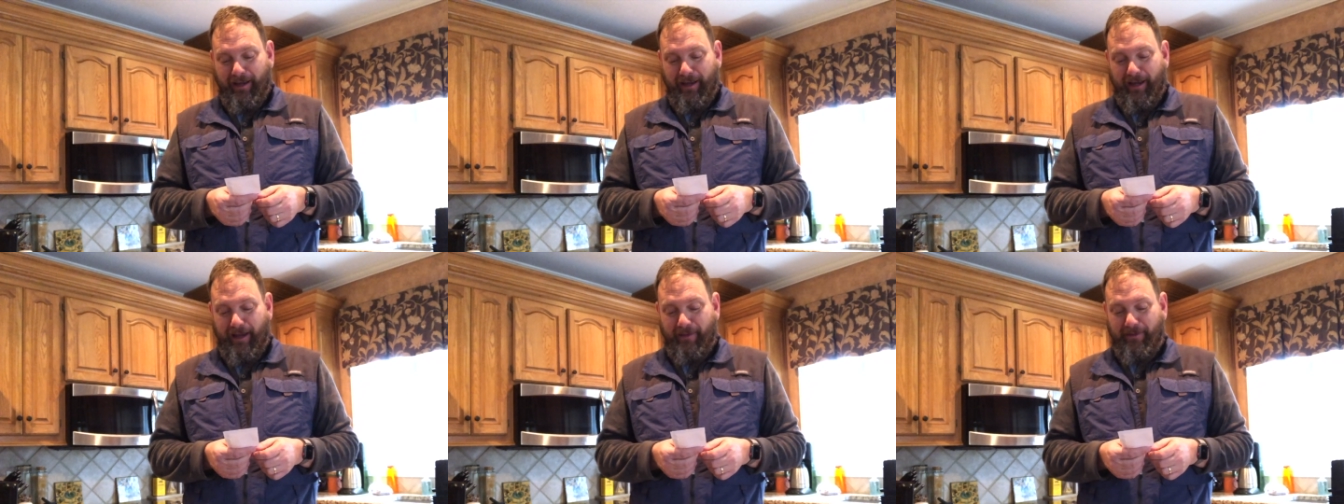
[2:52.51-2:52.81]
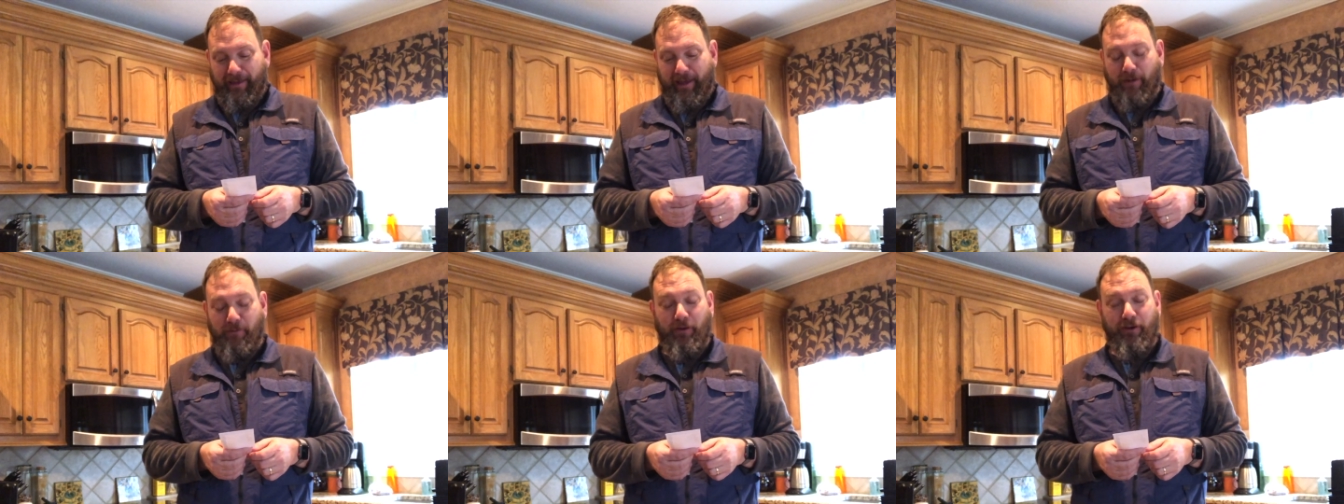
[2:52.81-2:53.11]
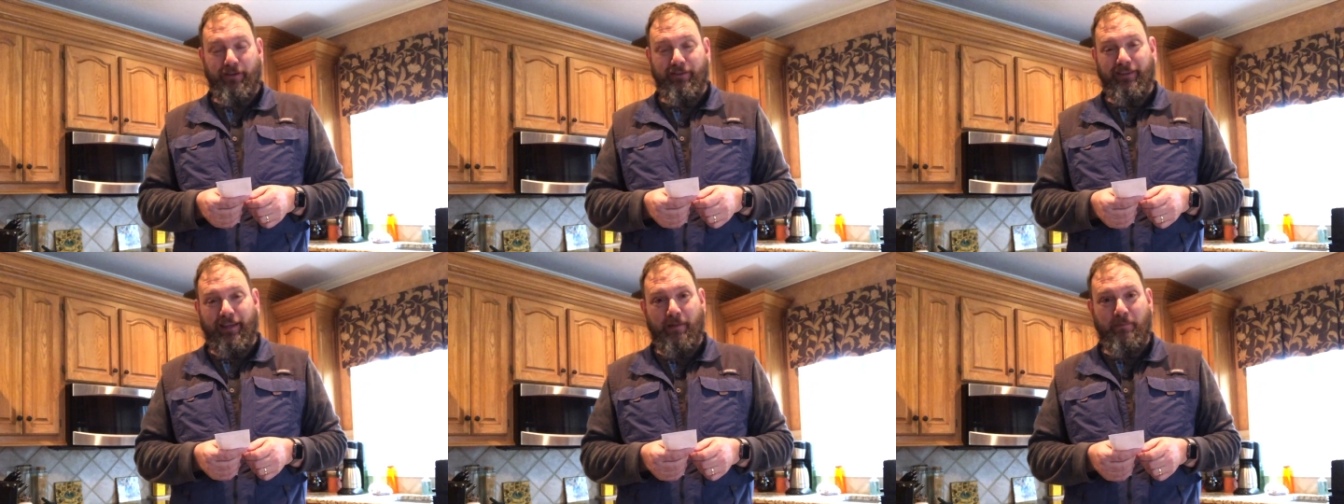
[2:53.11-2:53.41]
and they
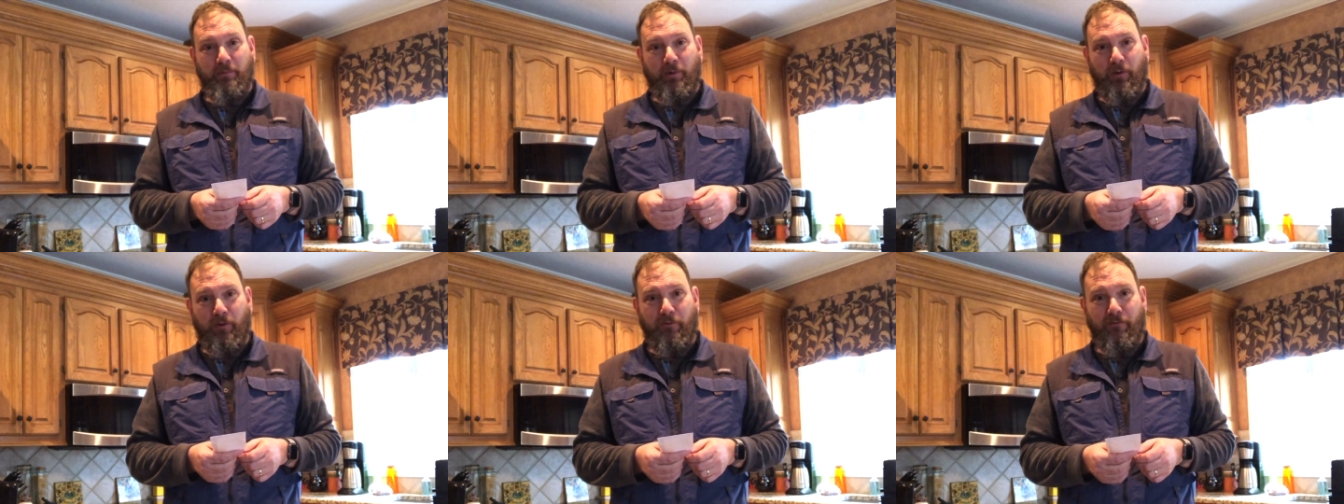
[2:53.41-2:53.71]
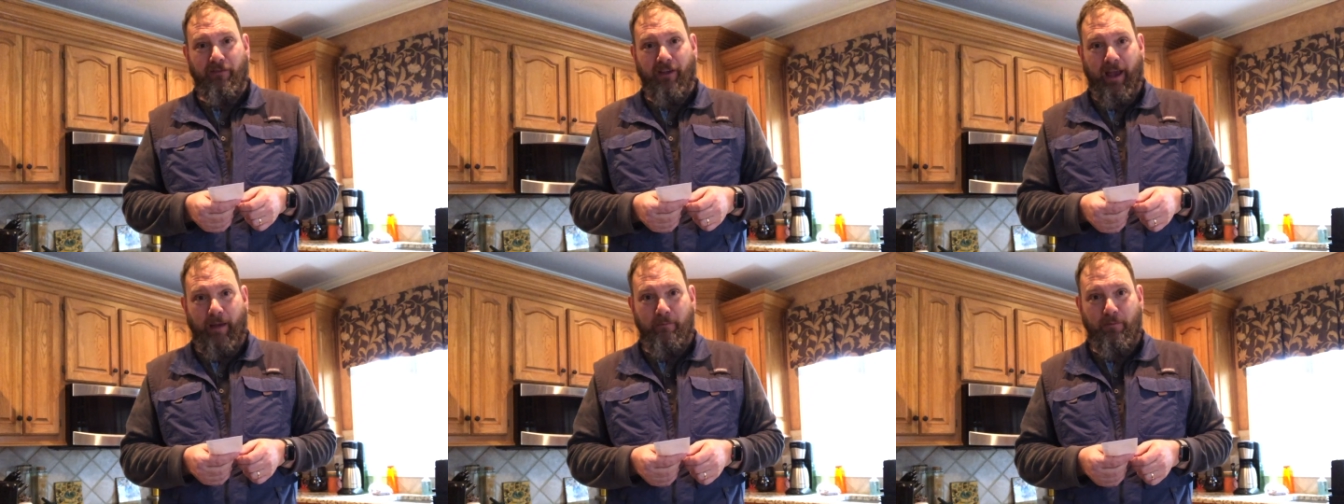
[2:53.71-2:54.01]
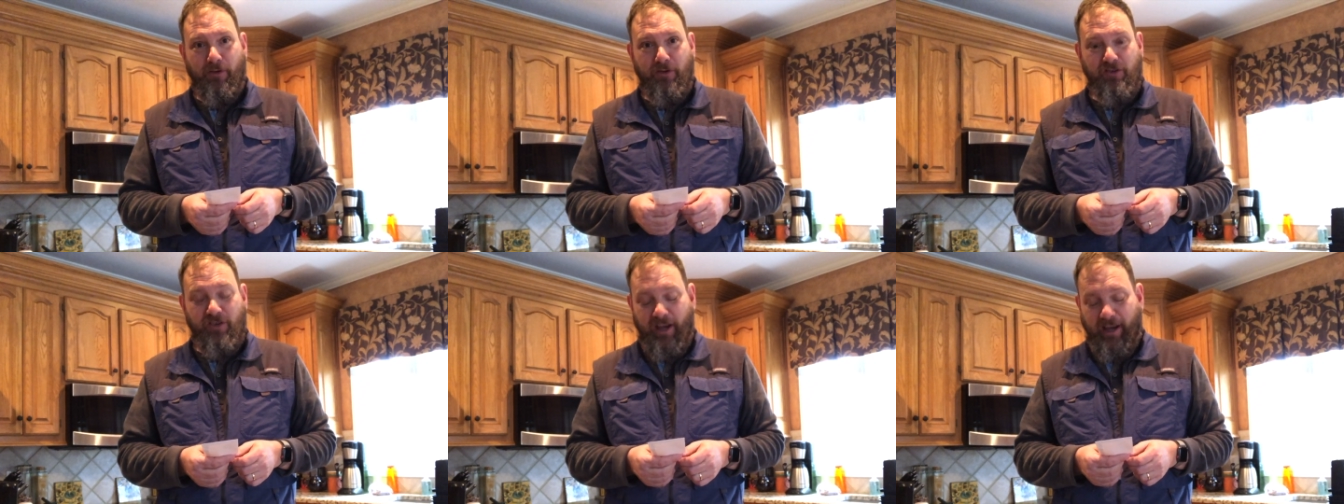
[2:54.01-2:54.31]
resemble
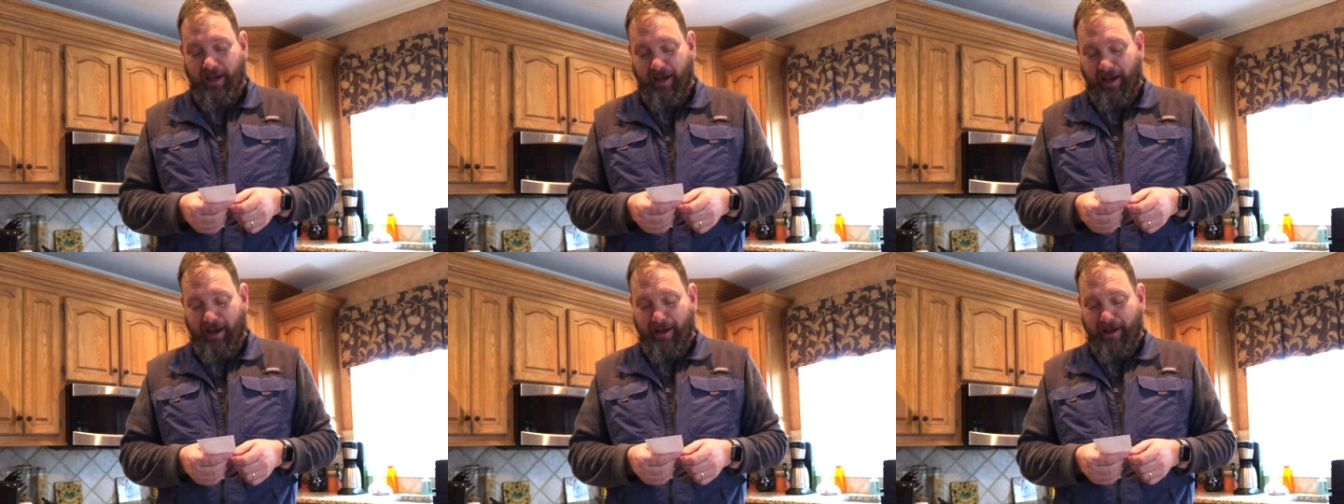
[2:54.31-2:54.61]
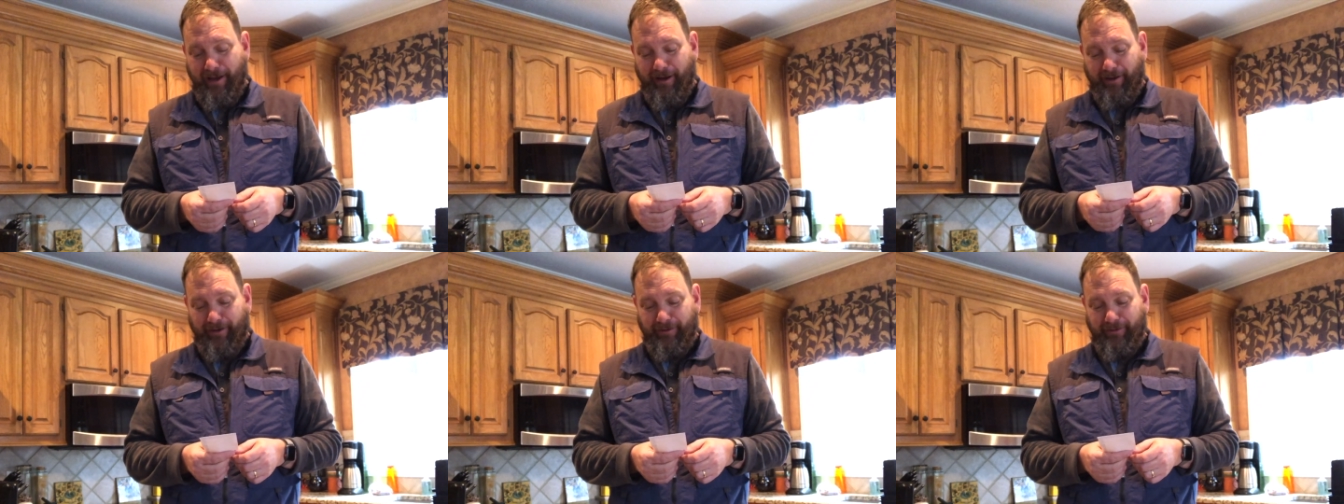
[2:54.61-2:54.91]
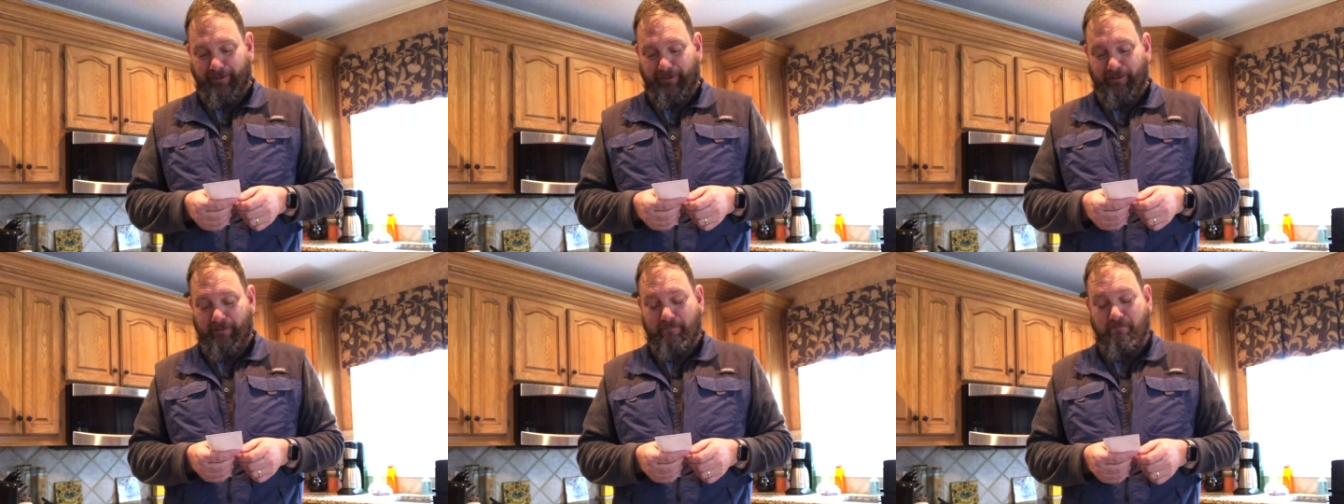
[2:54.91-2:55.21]
Fabergé
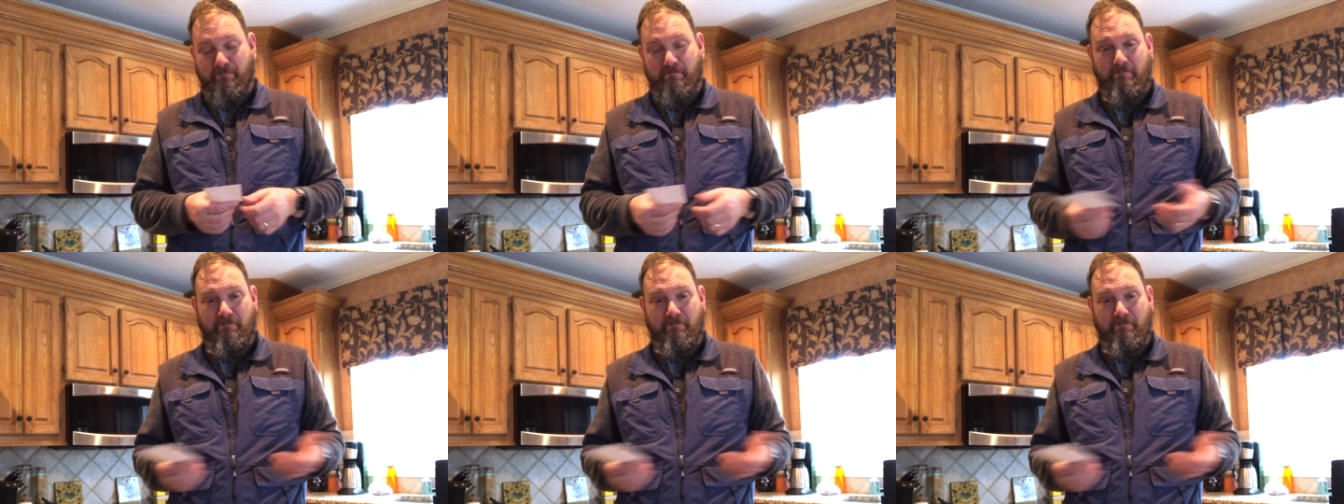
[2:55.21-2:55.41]
eggs.